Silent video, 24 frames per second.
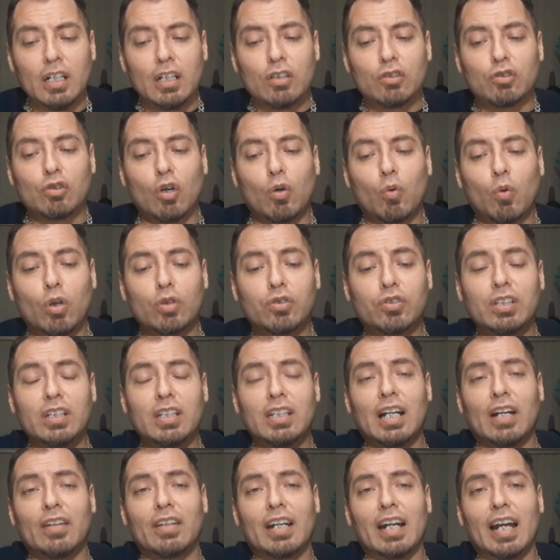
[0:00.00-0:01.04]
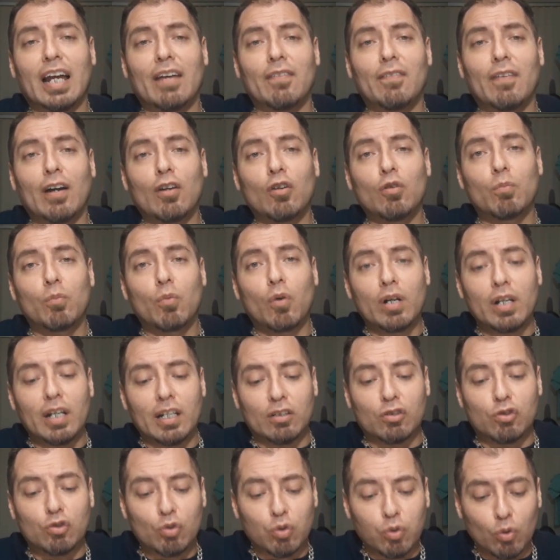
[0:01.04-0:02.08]
So we'll see. Now that I have Volume 1
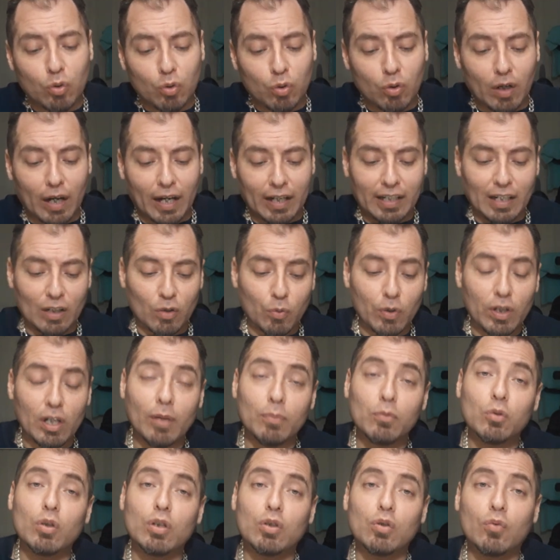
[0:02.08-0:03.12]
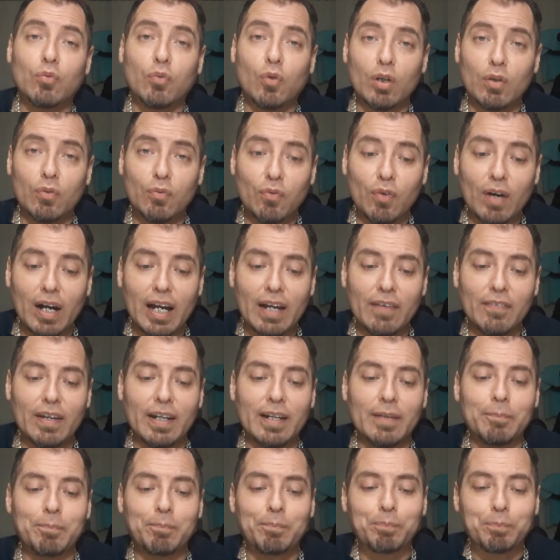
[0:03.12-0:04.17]
and 2, I can read up to issue 45,
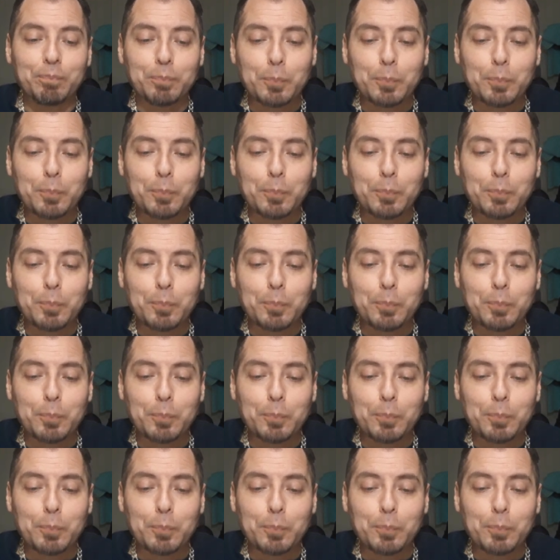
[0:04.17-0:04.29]
and